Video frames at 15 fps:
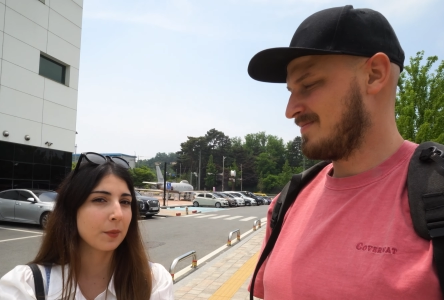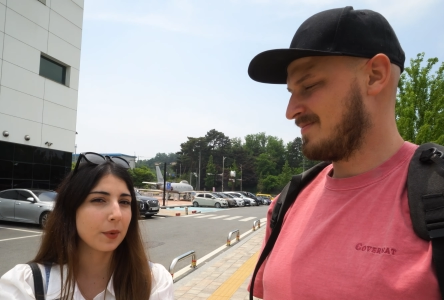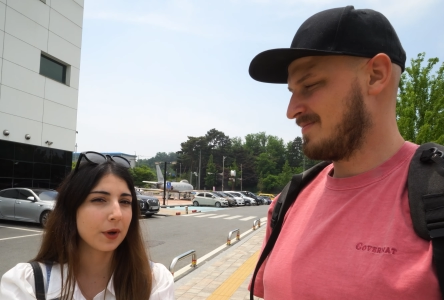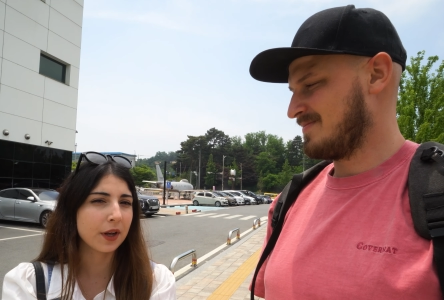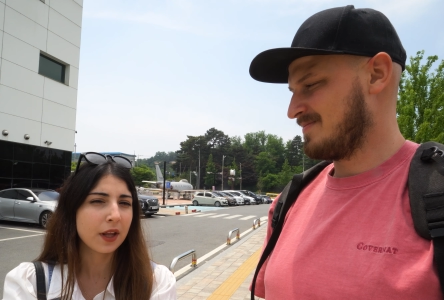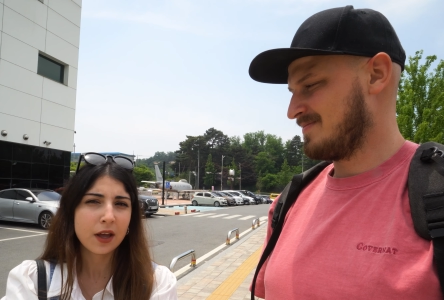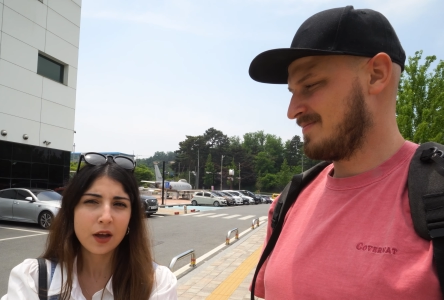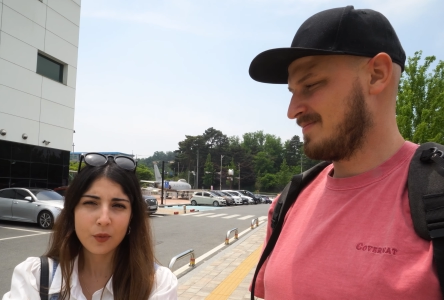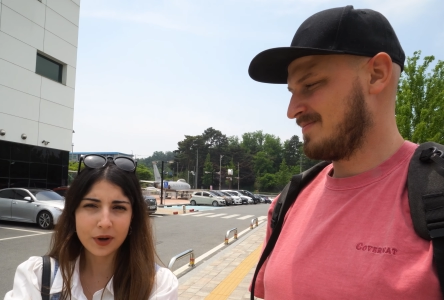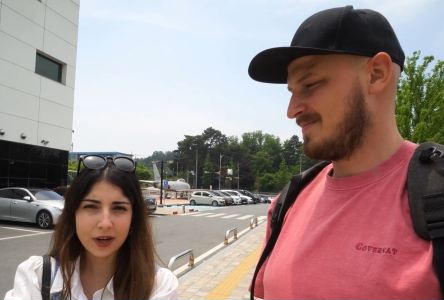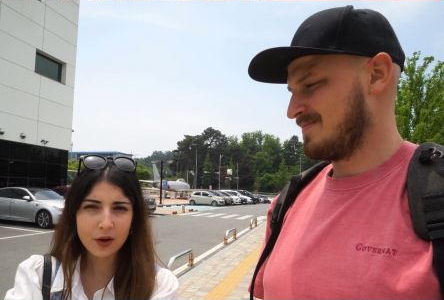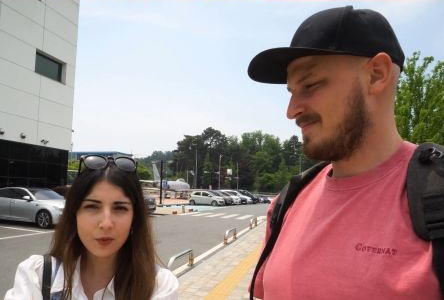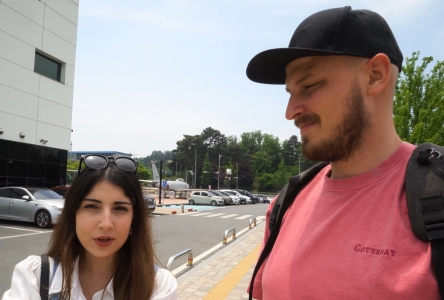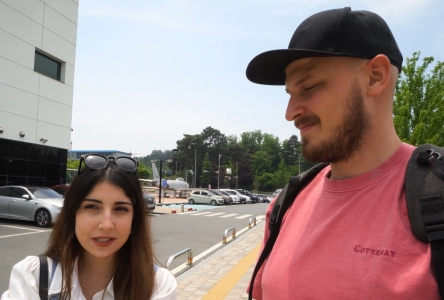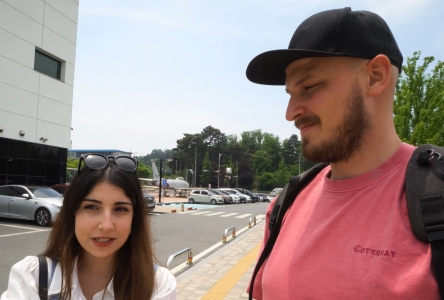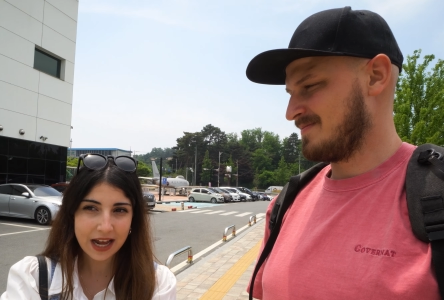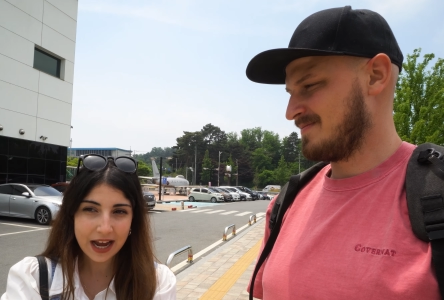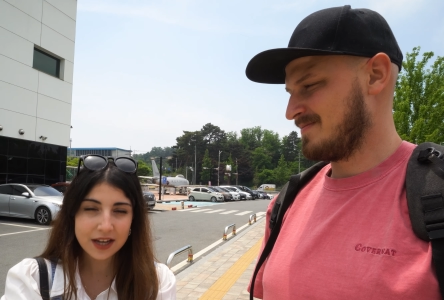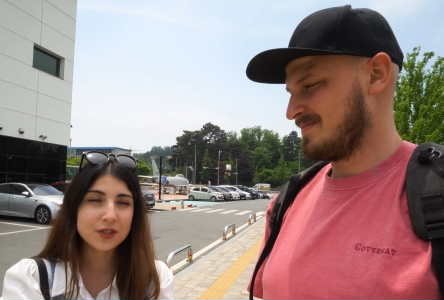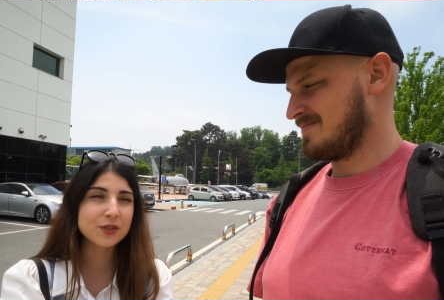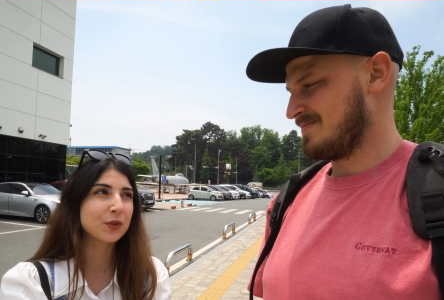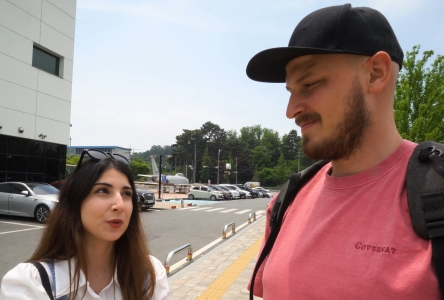Speaker 1: But when I was in
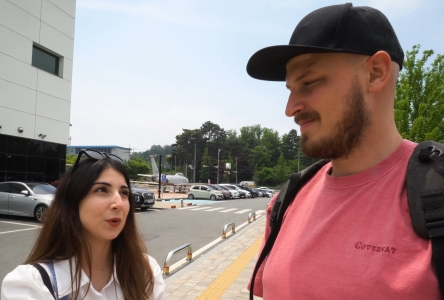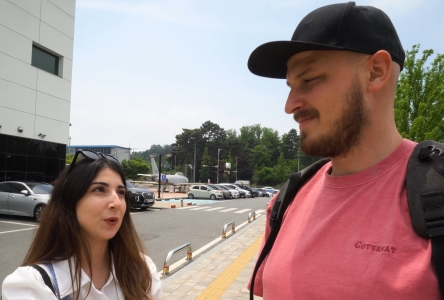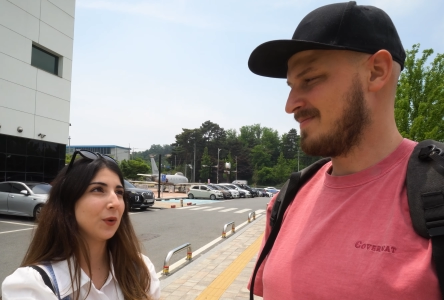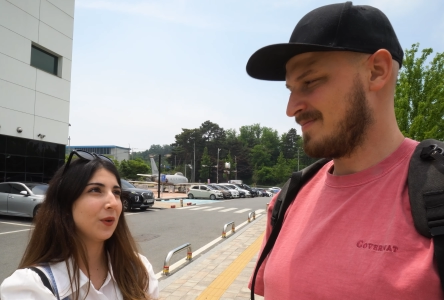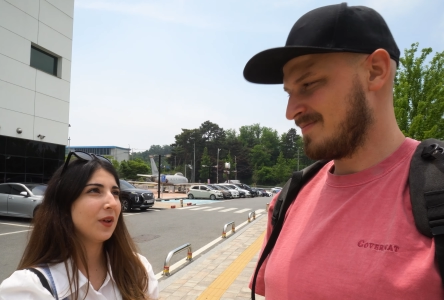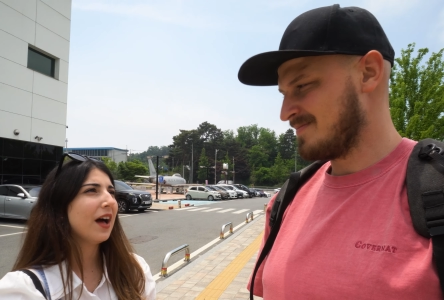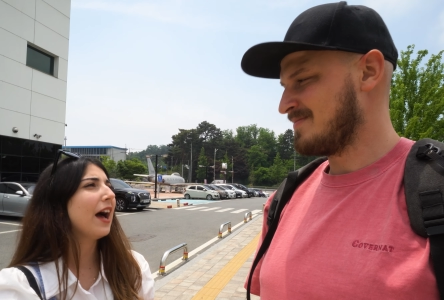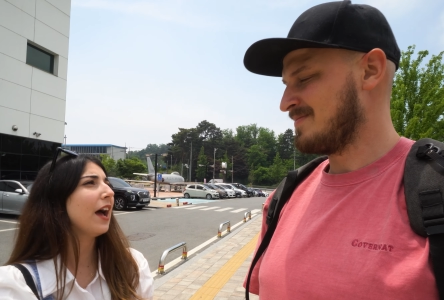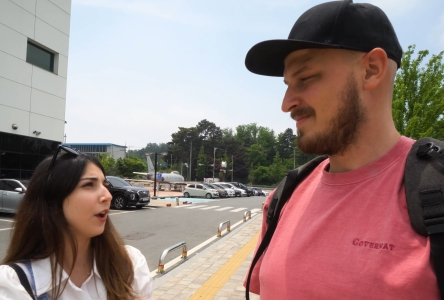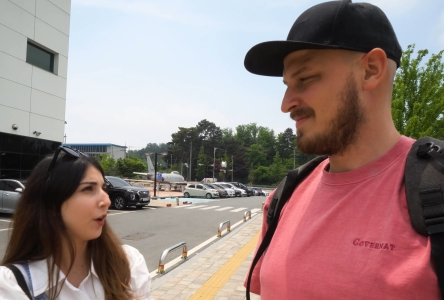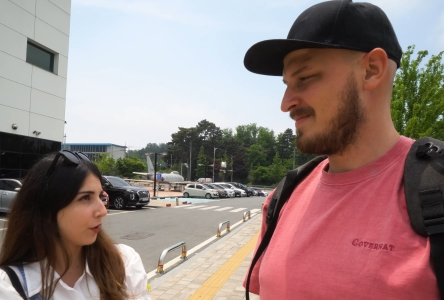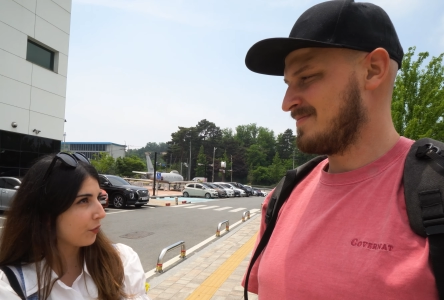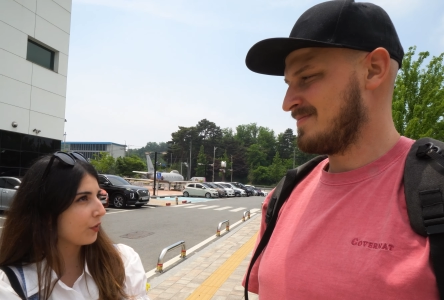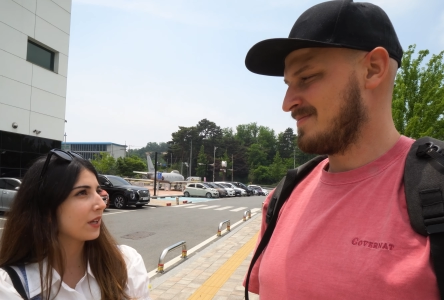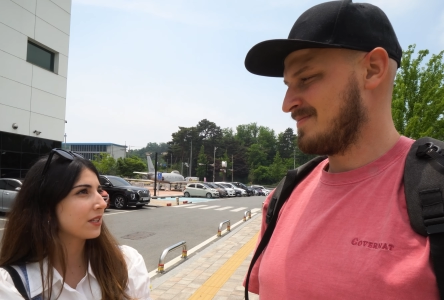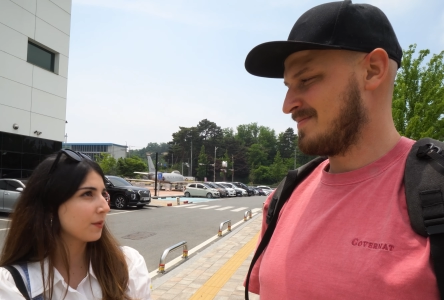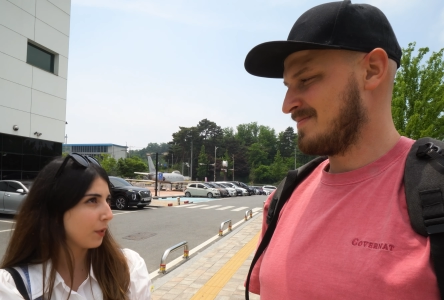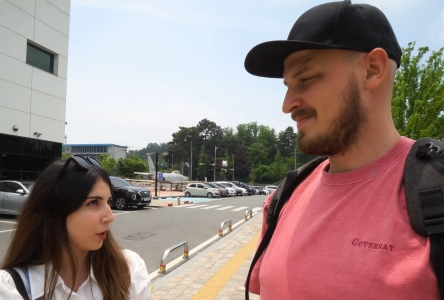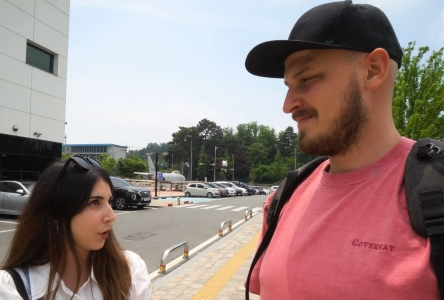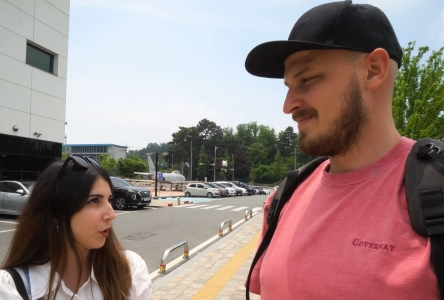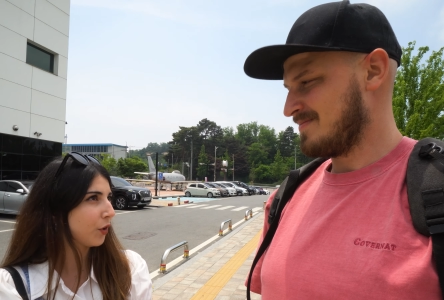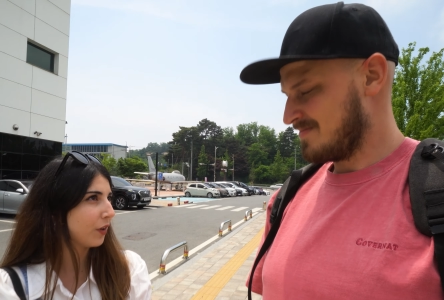high school, I heard things
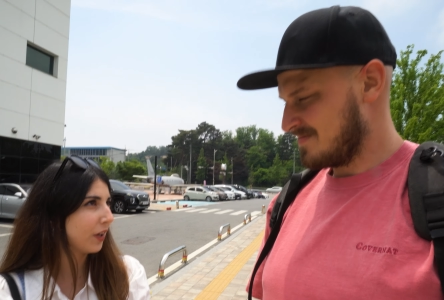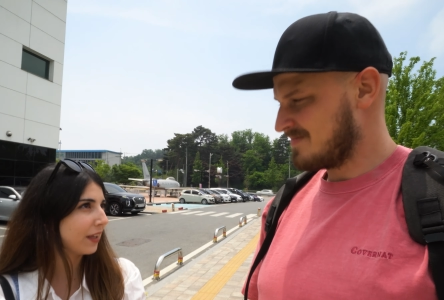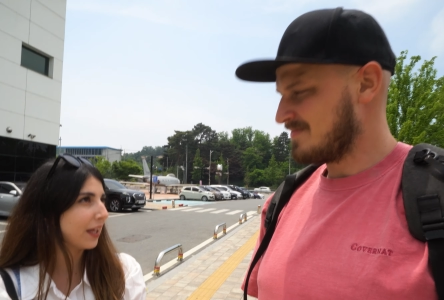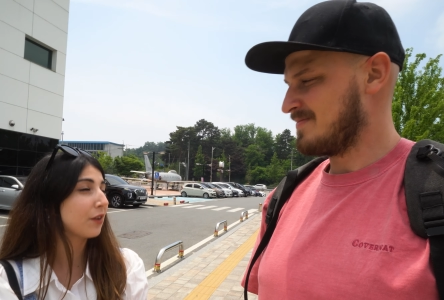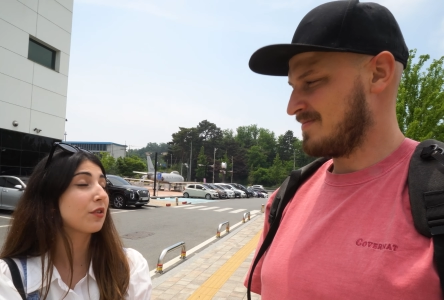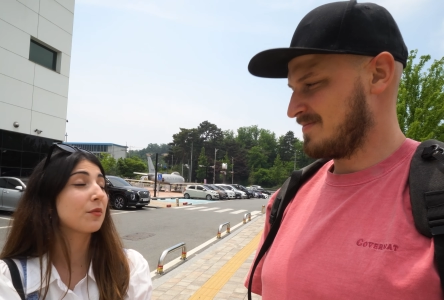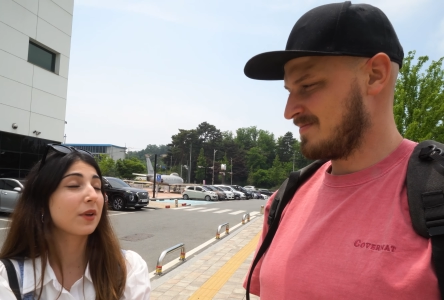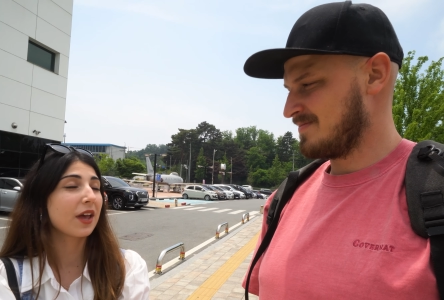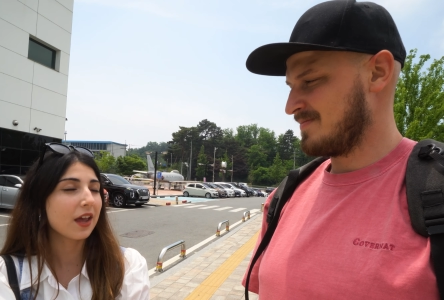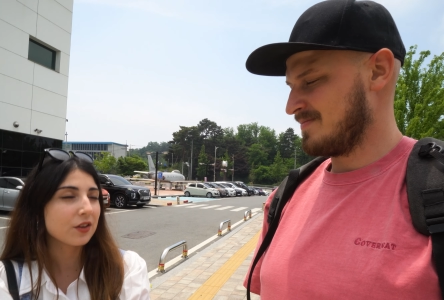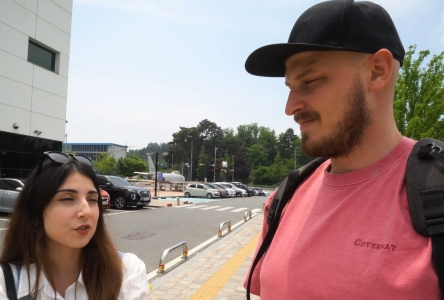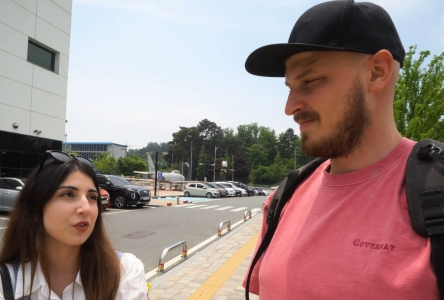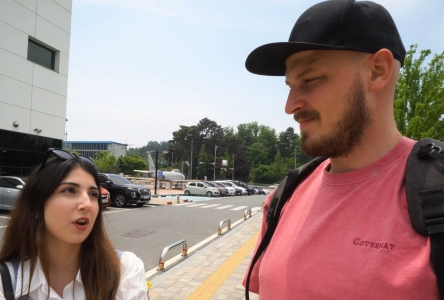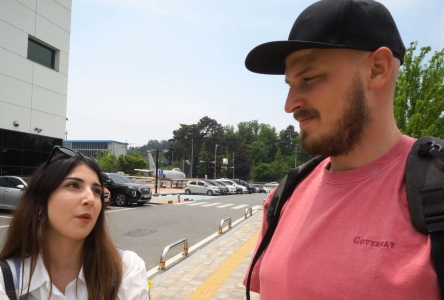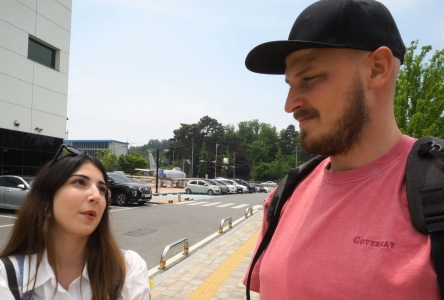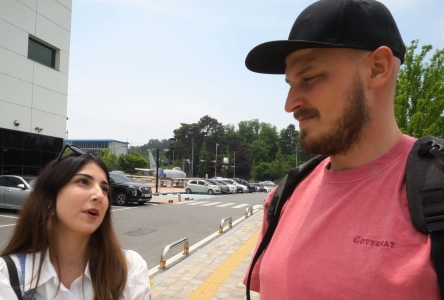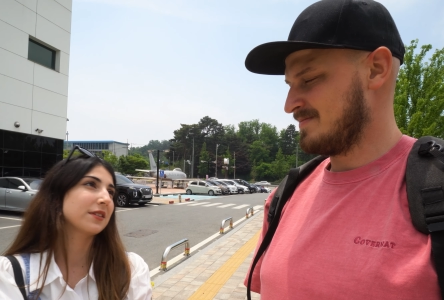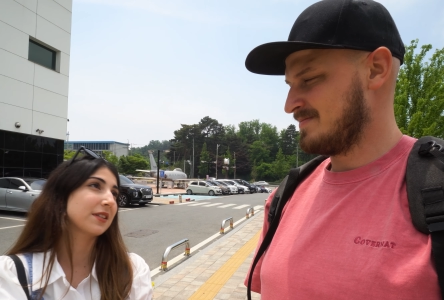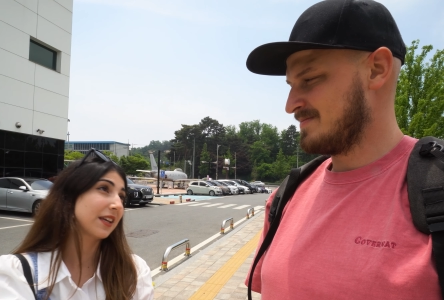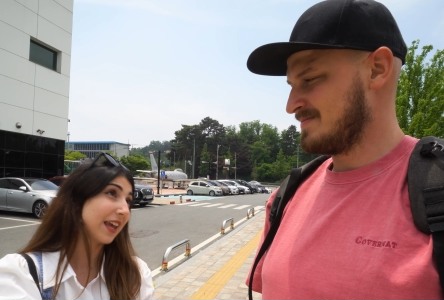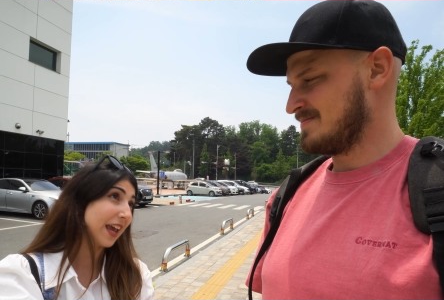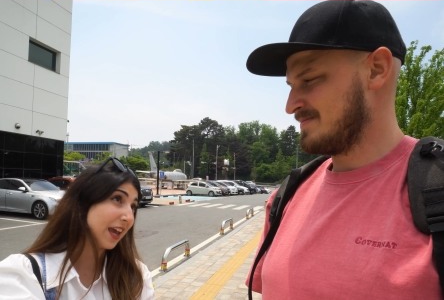about Korea, like from K dramas and